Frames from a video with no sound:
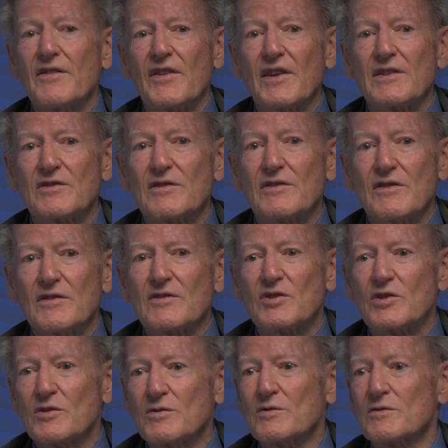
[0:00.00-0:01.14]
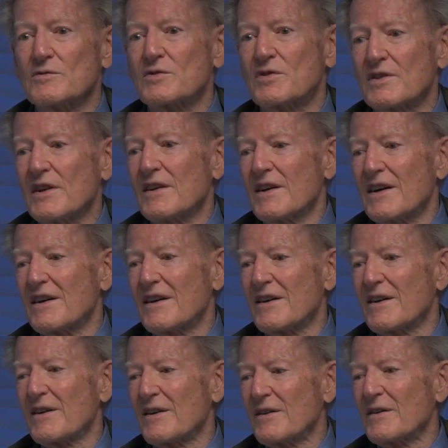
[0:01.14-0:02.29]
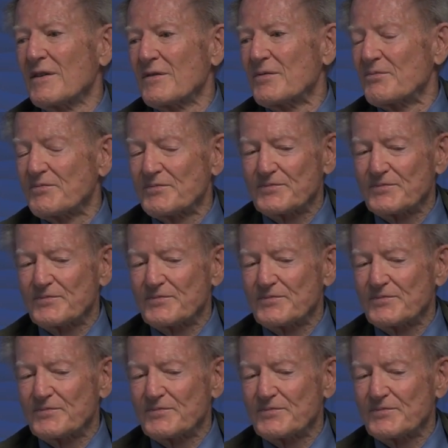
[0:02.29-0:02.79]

that Jews are